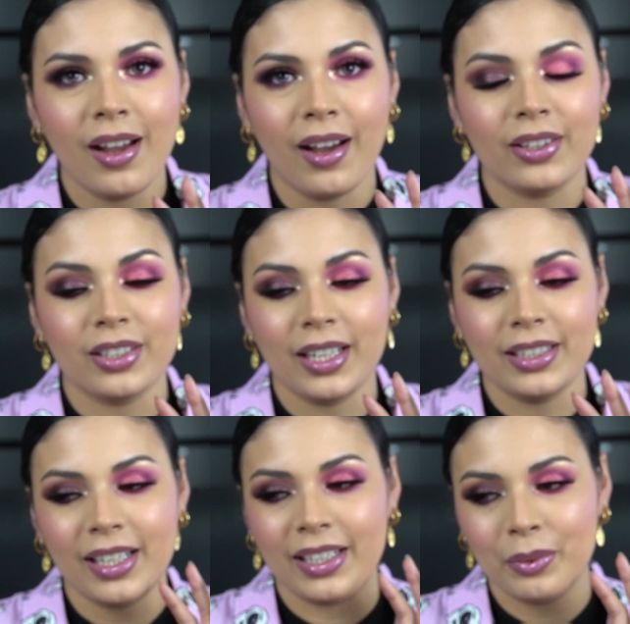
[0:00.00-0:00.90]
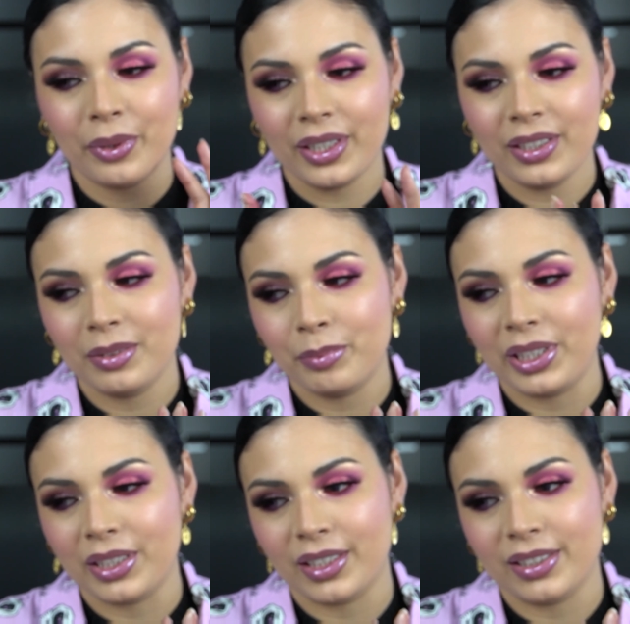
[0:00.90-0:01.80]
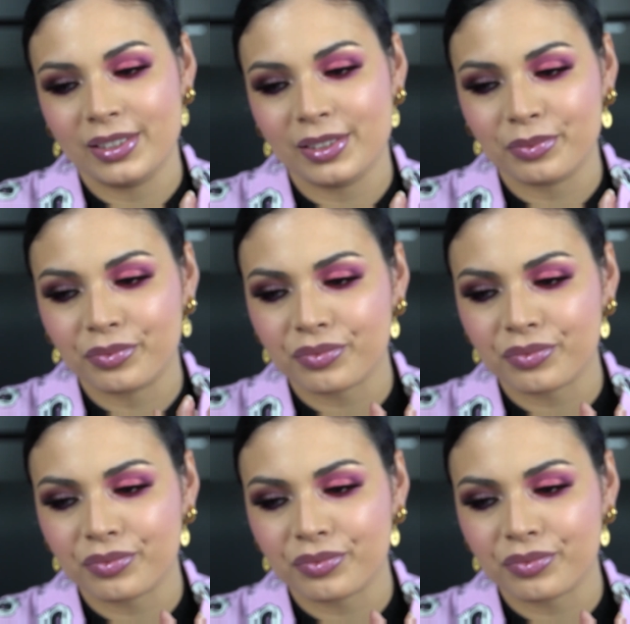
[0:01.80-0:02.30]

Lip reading: online anyway, because